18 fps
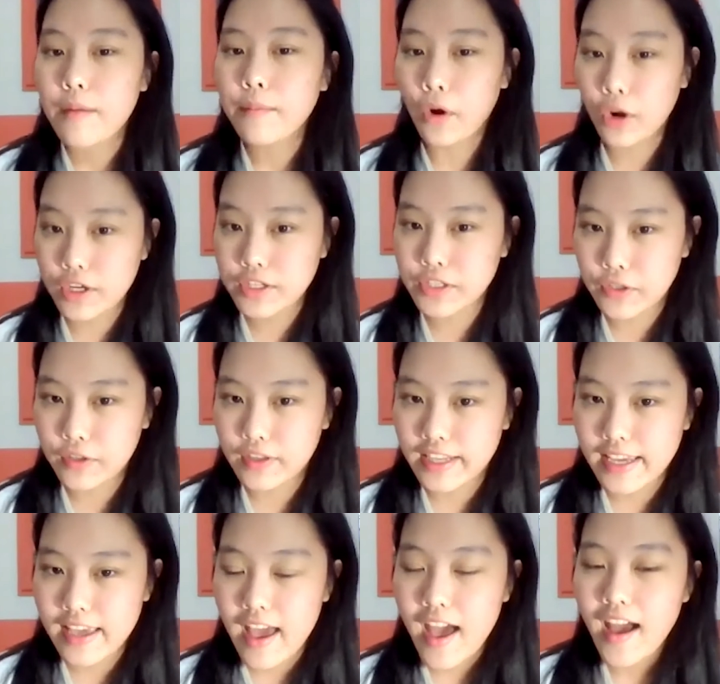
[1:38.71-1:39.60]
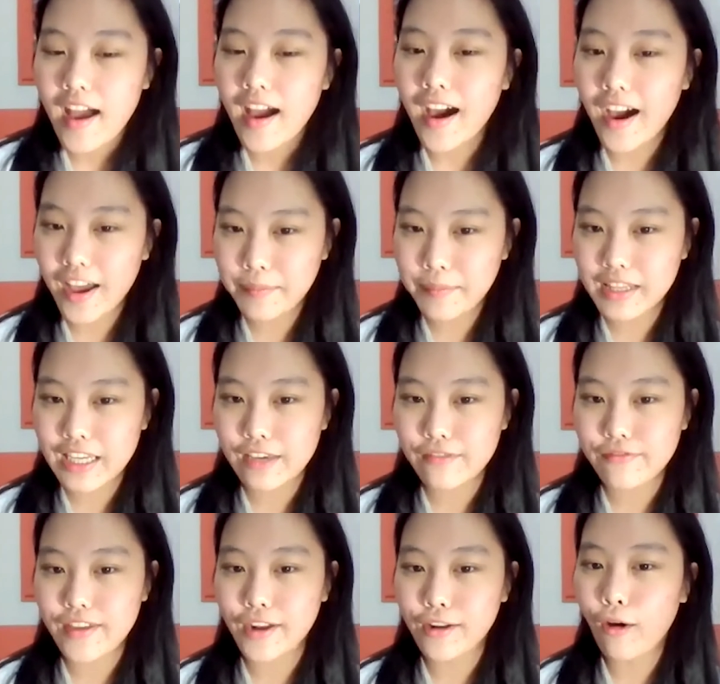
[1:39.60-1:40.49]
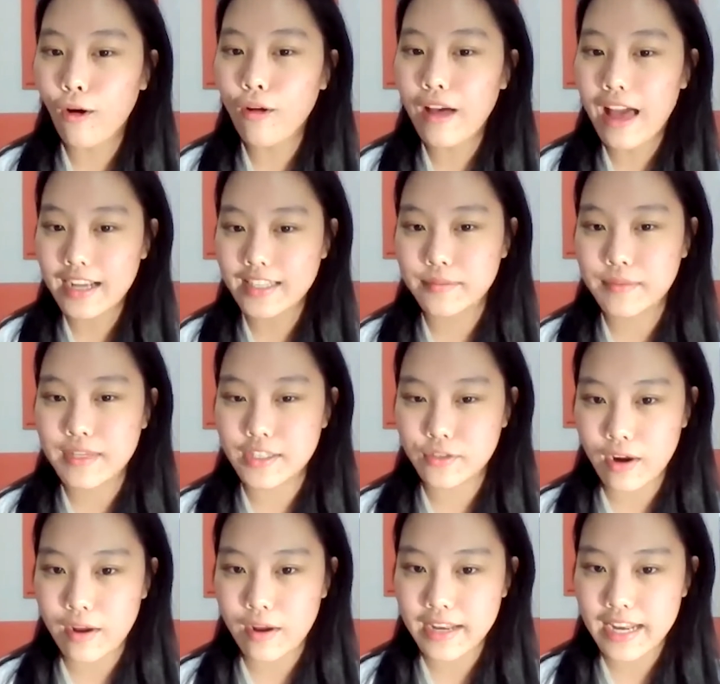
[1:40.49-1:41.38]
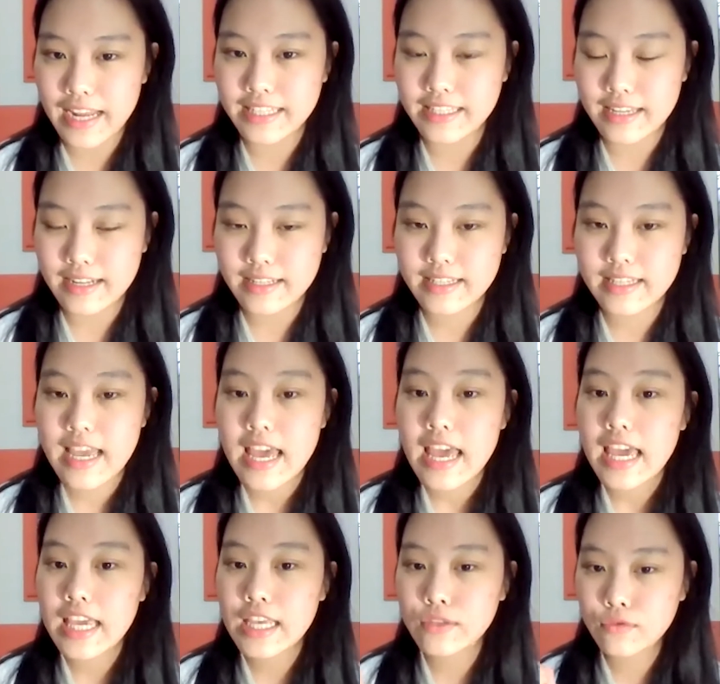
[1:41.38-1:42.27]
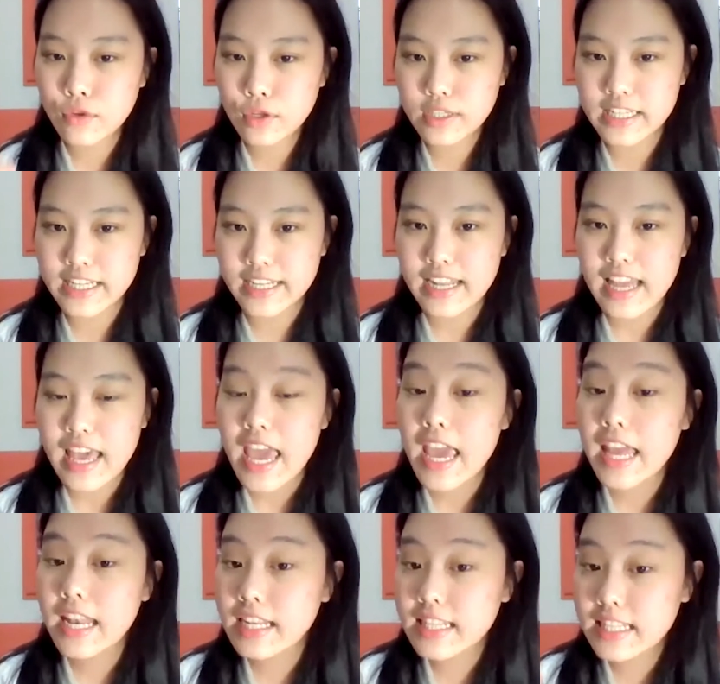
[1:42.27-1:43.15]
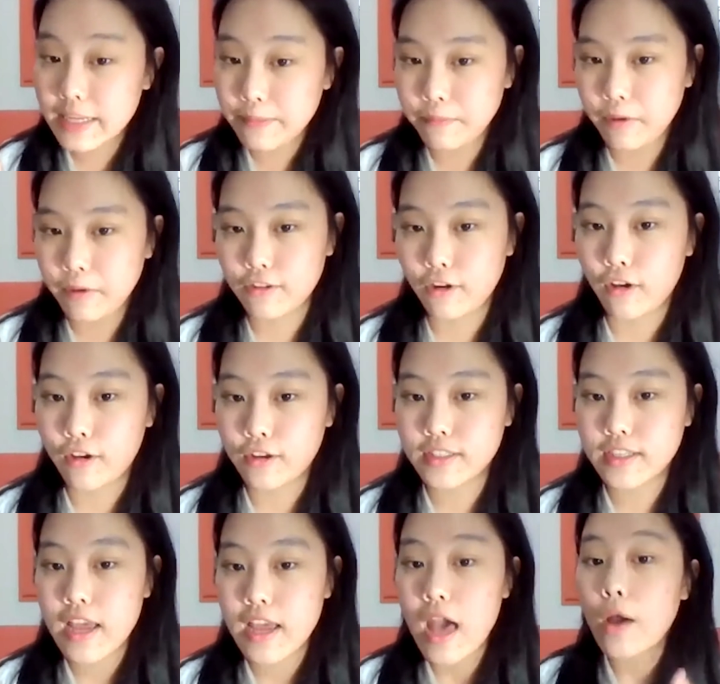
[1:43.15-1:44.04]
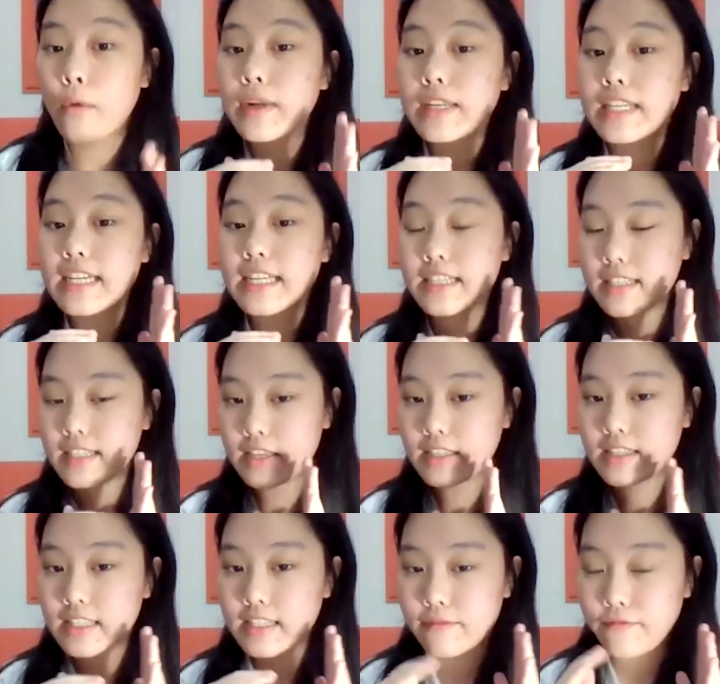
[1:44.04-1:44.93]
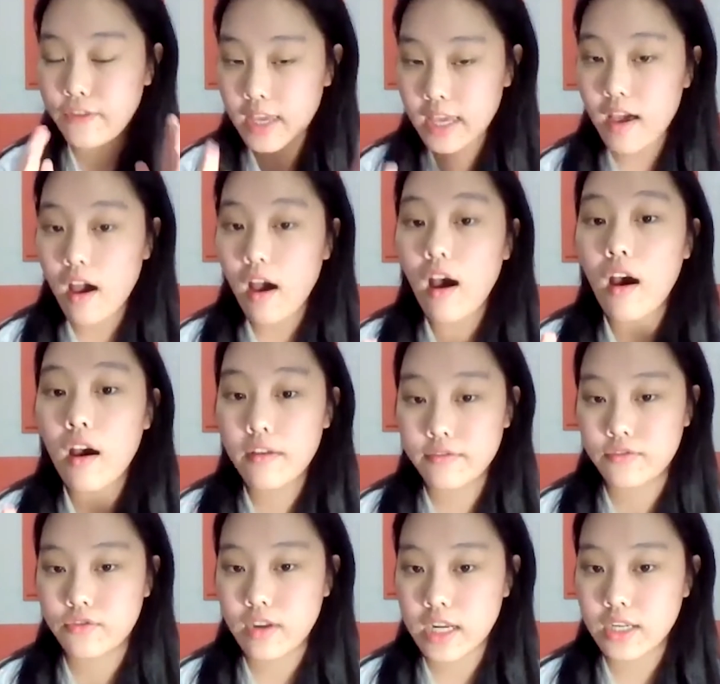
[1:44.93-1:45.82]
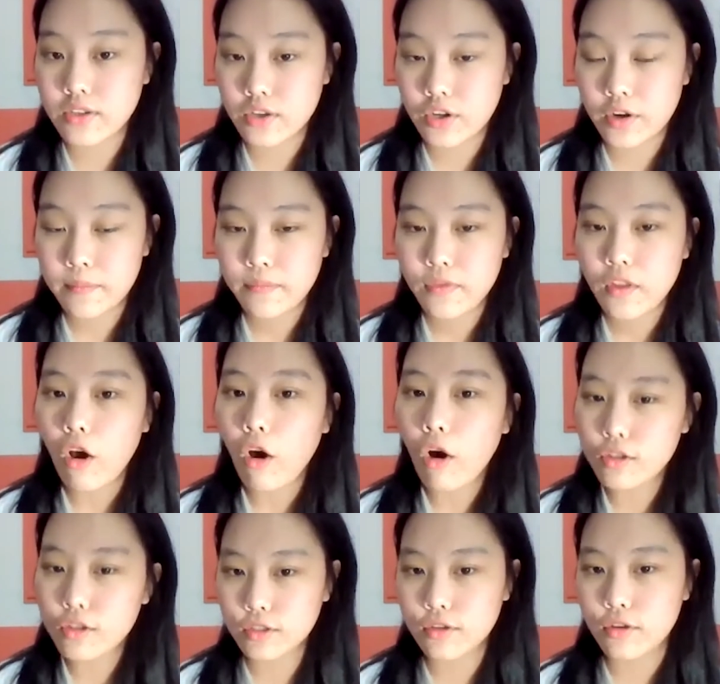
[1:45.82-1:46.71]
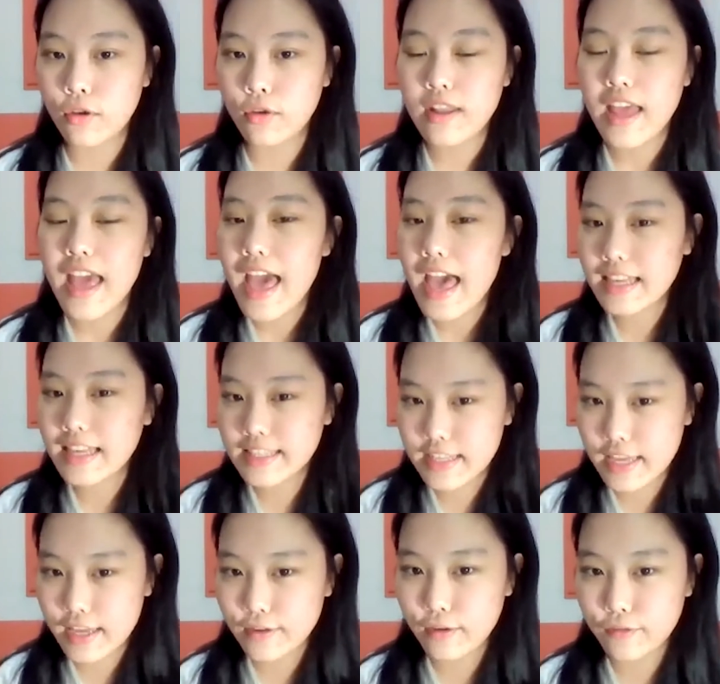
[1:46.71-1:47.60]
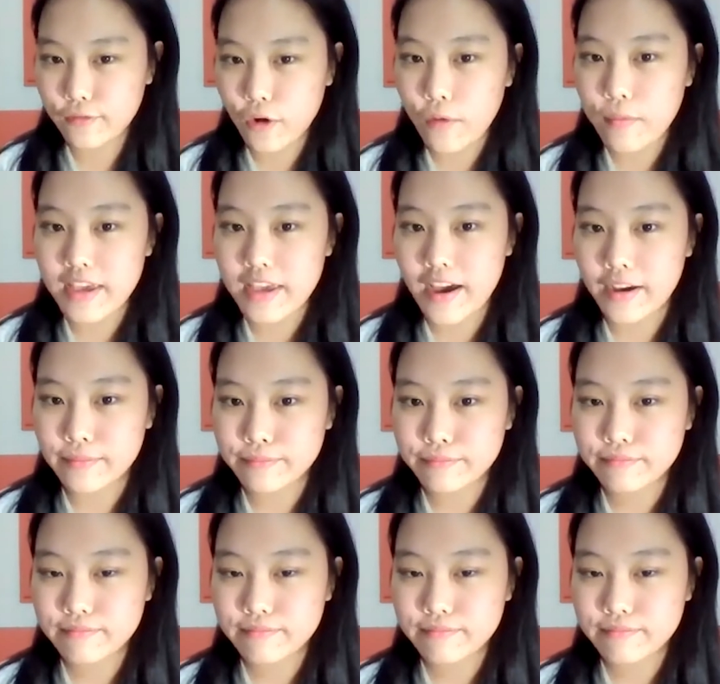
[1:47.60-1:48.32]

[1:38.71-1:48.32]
Personally, I believe that all acts of discrimination is rooted in a deeper cause, which is the fear of stranger, also known as xenophobia.